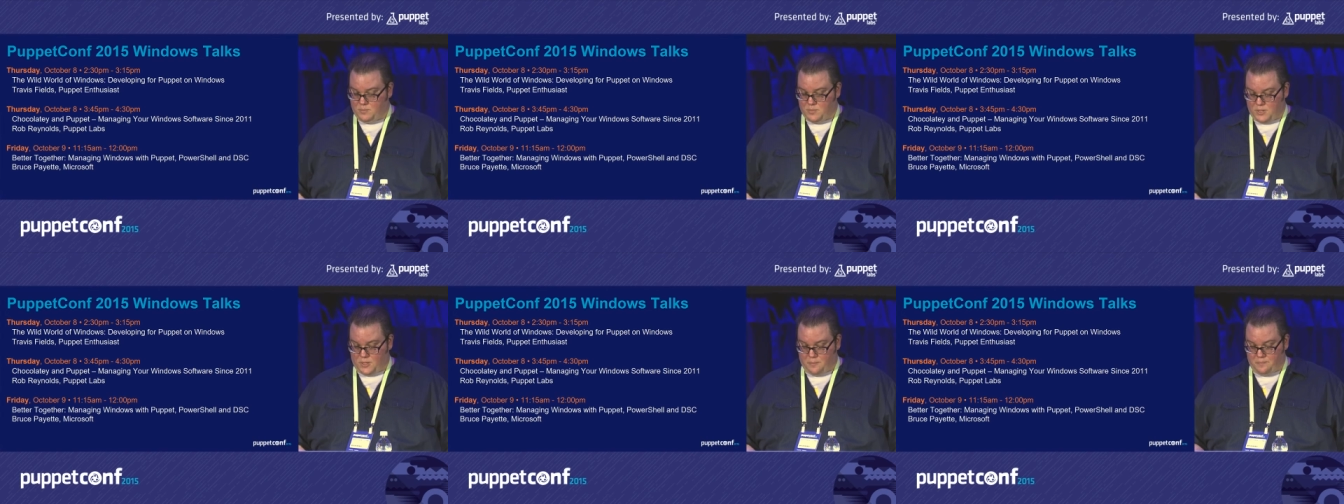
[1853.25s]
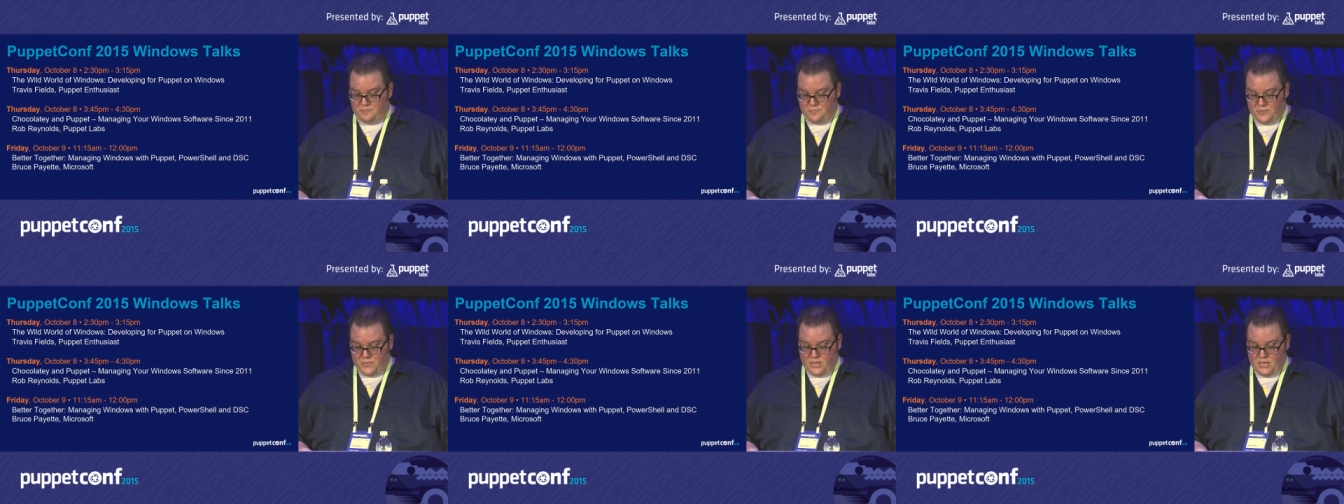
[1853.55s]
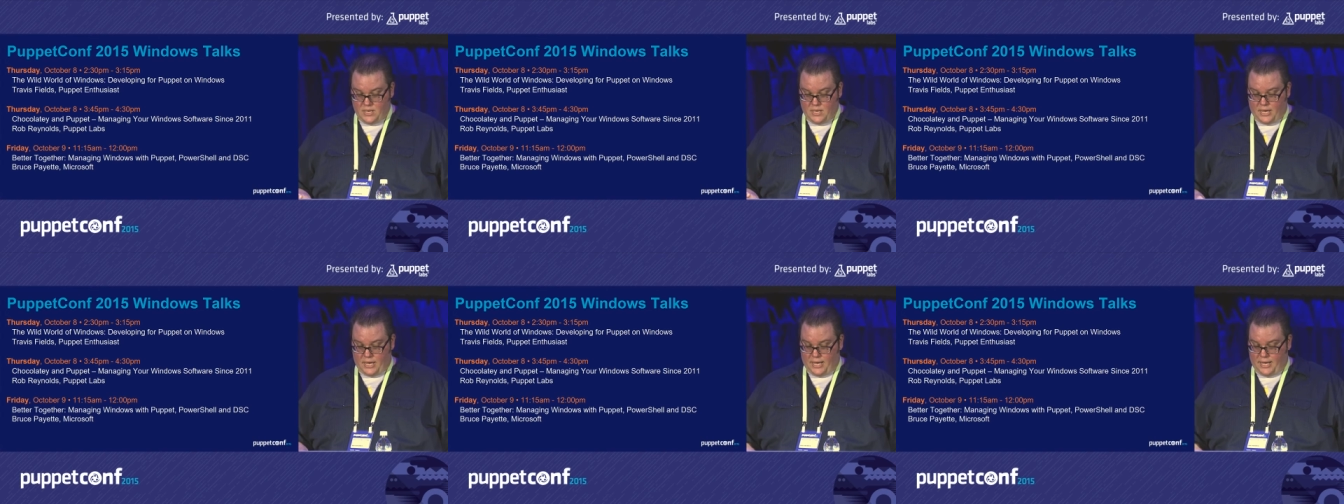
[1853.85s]
So
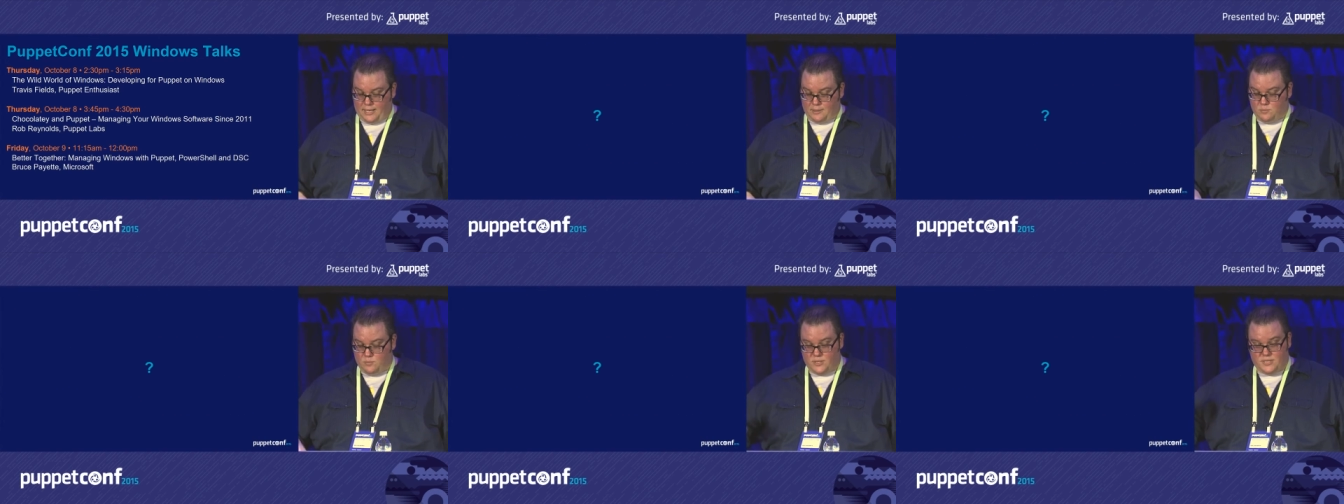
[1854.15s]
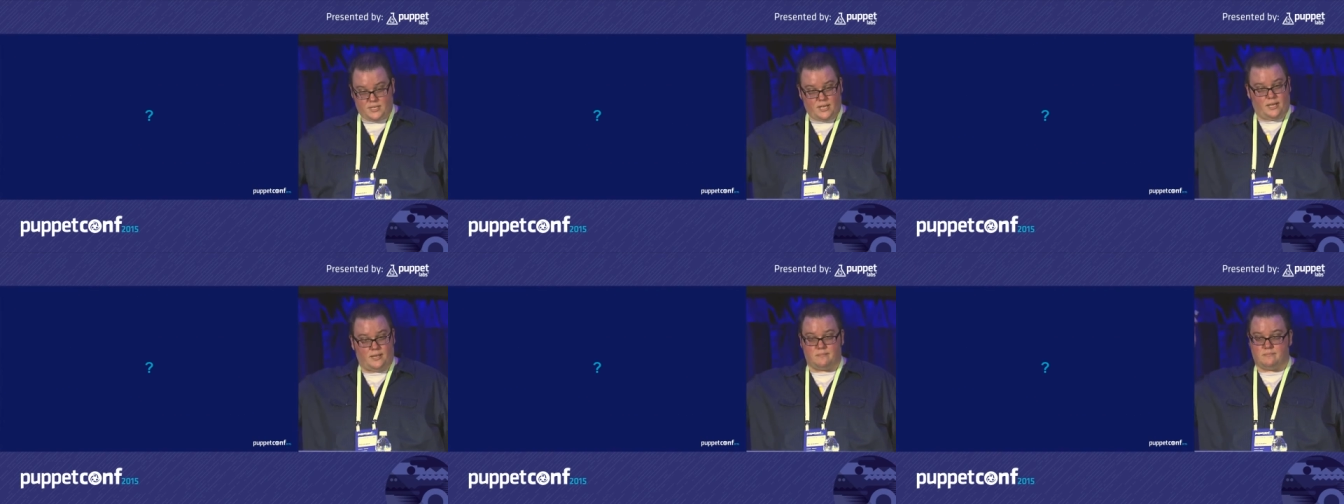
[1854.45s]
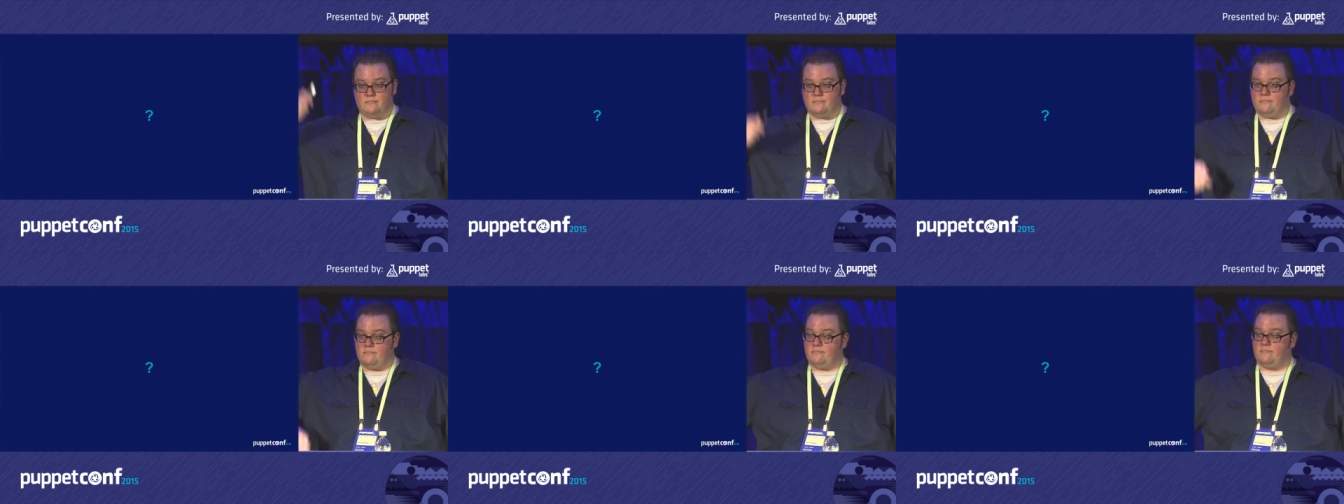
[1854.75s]
uh, with that,
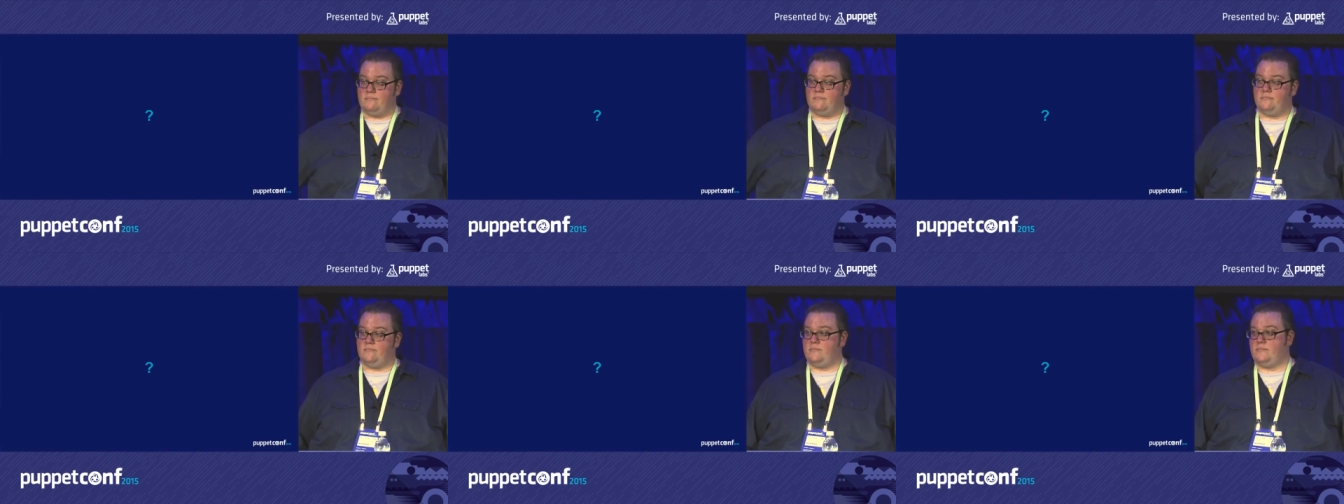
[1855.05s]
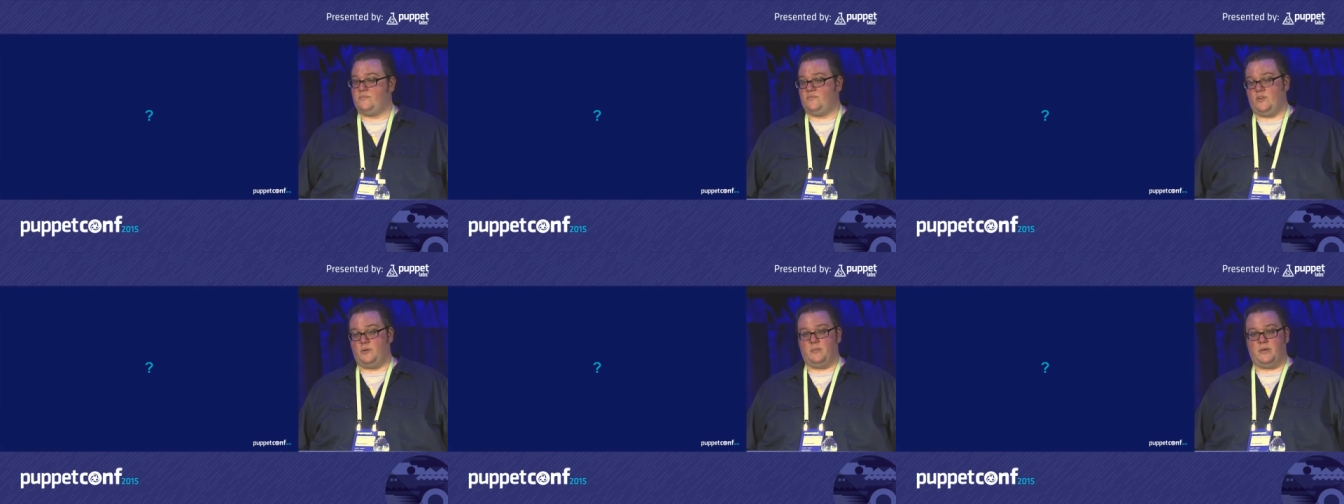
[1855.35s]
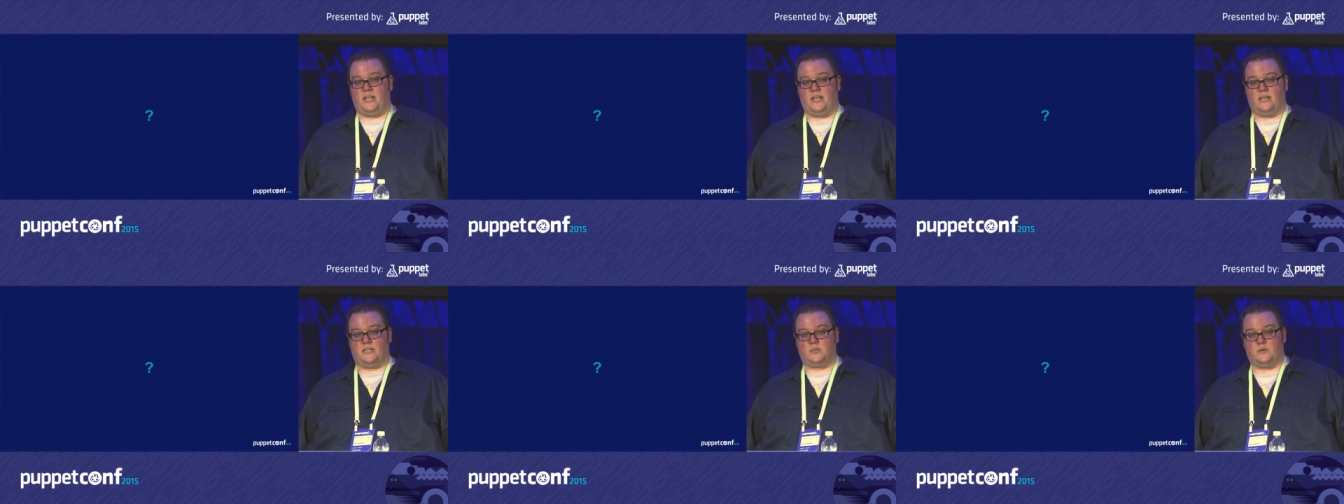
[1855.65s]
if
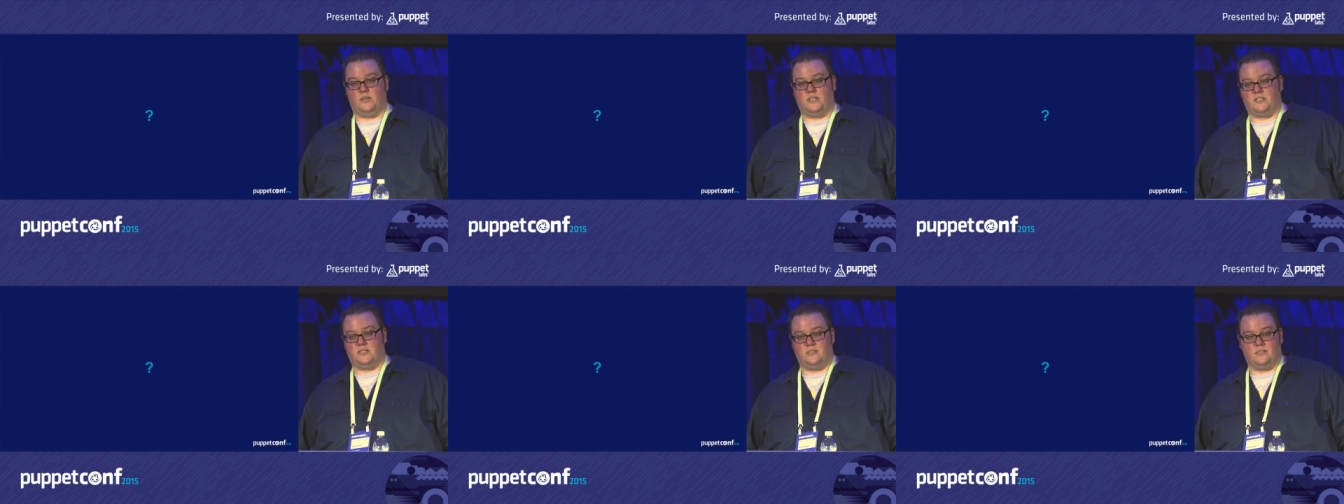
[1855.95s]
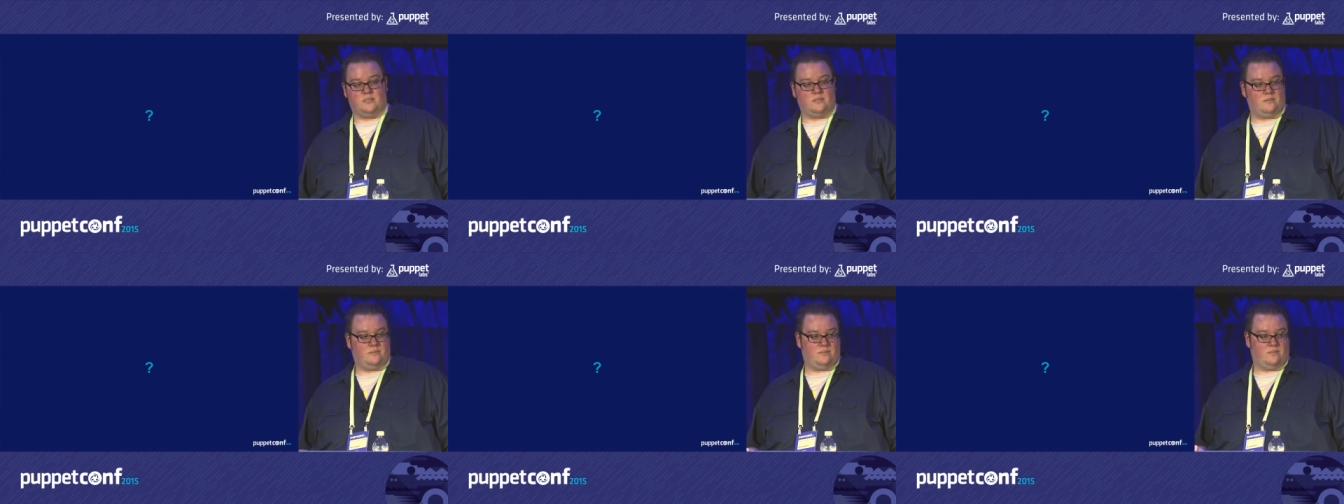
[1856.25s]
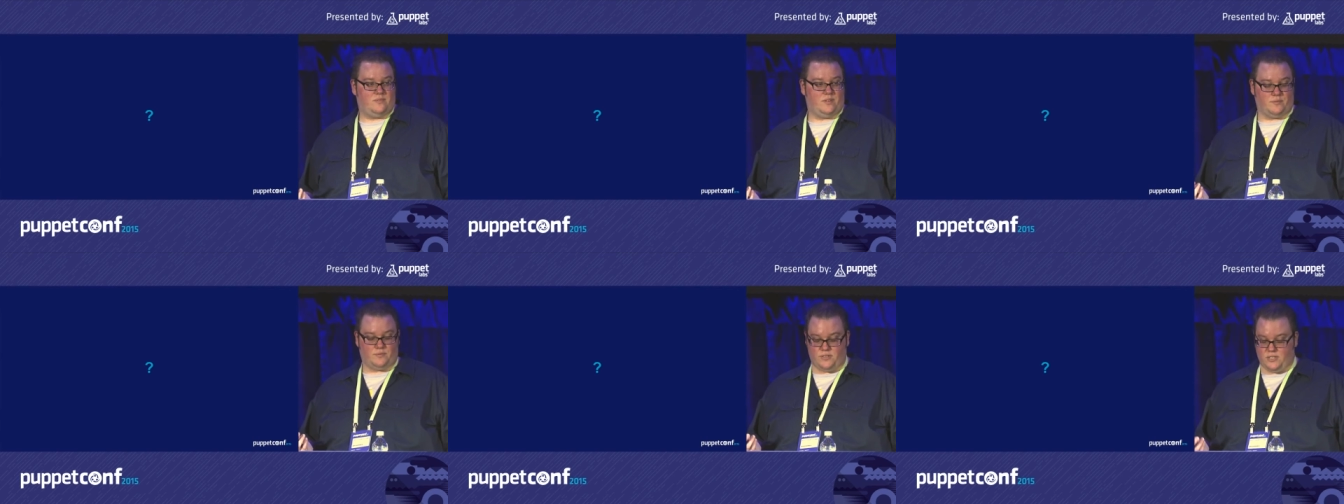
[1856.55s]
anybody has questions,
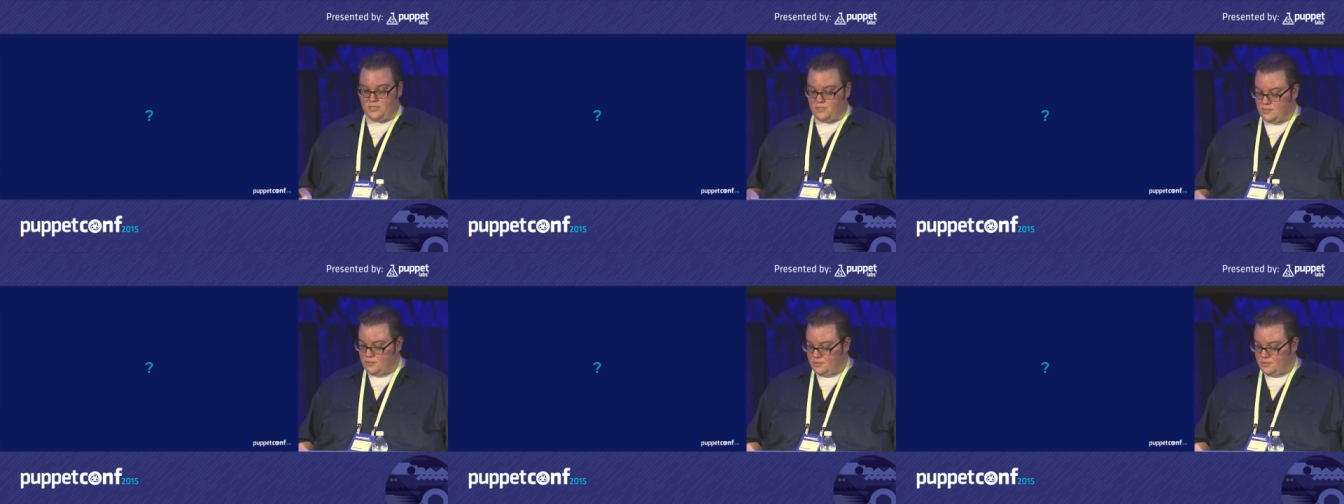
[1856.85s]
feel free.